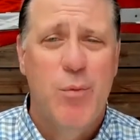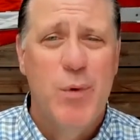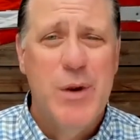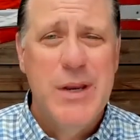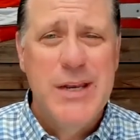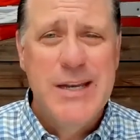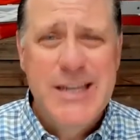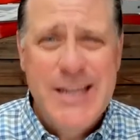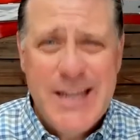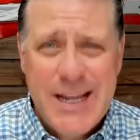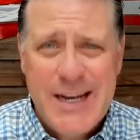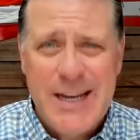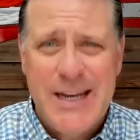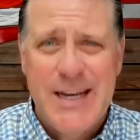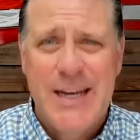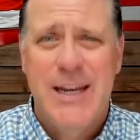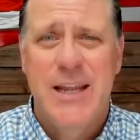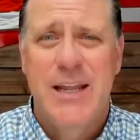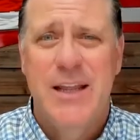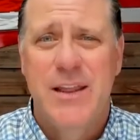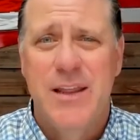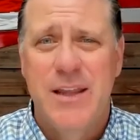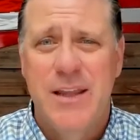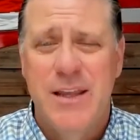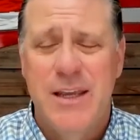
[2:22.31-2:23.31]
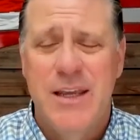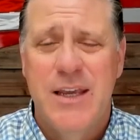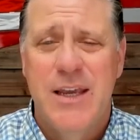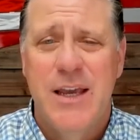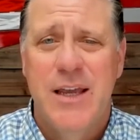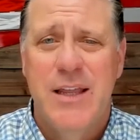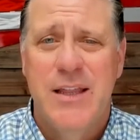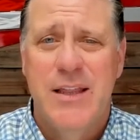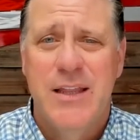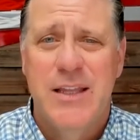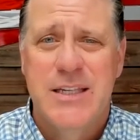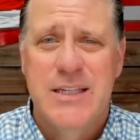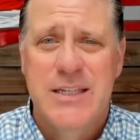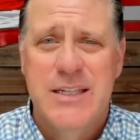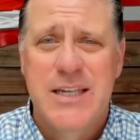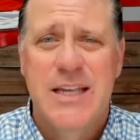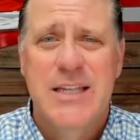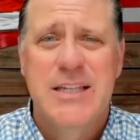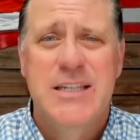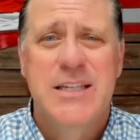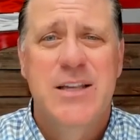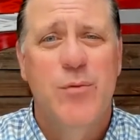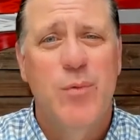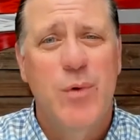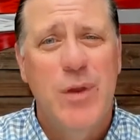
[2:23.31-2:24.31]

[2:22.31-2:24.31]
We did it in the, in the sense that